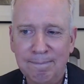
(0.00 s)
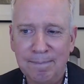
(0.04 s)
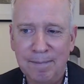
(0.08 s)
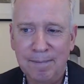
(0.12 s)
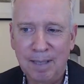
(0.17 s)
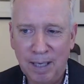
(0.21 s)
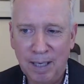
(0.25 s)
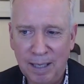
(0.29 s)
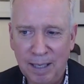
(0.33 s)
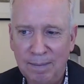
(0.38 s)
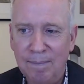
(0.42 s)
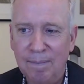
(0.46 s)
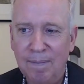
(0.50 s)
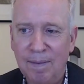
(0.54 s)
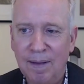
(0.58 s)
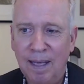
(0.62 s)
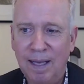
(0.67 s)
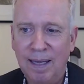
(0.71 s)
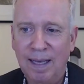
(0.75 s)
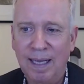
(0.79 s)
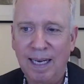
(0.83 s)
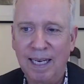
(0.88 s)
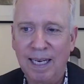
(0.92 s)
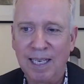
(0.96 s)
All right, I
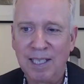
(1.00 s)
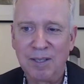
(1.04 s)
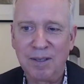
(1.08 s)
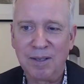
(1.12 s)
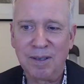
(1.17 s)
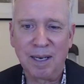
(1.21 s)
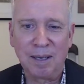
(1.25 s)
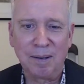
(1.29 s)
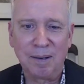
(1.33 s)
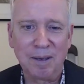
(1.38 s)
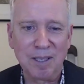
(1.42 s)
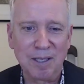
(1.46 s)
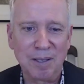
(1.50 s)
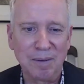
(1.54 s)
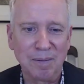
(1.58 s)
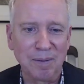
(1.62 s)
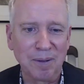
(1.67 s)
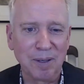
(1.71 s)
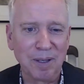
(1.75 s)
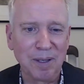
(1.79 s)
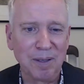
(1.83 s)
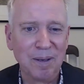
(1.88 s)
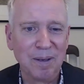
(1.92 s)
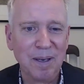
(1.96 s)
think I answered that question
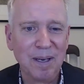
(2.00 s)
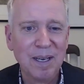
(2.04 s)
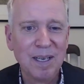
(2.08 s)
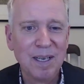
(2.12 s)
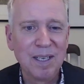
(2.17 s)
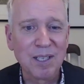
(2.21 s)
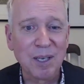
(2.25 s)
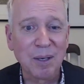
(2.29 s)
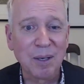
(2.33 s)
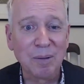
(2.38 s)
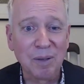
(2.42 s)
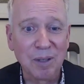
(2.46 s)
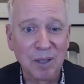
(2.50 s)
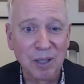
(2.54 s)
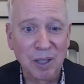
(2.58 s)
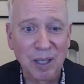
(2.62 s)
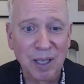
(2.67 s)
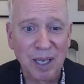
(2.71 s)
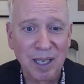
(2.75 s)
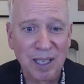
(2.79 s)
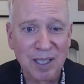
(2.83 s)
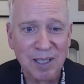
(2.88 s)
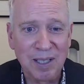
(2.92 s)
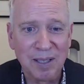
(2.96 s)
for you. So good
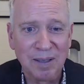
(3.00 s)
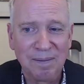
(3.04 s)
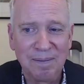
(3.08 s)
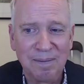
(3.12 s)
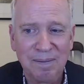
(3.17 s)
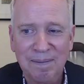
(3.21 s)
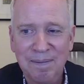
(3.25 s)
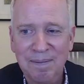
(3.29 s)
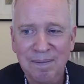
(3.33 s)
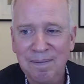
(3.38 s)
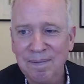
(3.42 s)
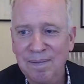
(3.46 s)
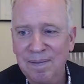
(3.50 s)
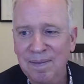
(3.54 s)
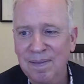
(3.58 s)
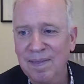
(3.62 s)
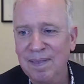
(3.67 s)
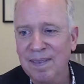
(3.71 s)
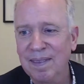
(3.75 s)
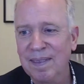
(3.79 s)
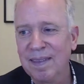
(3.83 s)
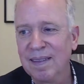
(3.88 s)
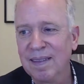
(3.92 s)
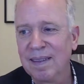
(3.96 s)
luck to you.
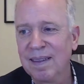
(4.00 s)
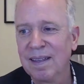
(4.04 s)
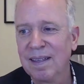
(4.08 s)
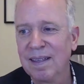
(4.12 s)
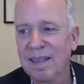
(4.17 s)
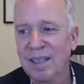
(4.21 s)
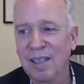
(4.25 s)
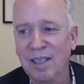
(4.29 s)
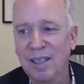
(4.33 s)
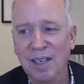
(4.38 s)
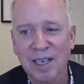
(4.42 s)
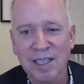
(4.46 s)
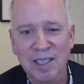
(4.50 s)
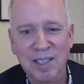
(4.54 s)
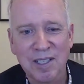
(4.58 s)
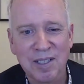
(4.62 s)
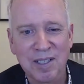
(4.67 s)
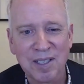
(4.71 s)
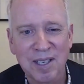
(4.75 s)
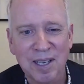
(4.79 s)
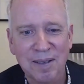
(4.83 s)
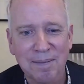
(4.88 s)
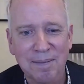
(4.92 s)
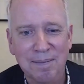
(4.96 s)
Good luck to your
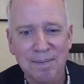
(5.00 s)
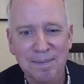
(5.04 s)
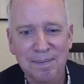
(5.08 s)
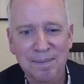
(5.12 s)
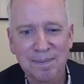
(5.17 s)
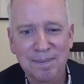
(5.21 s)
son.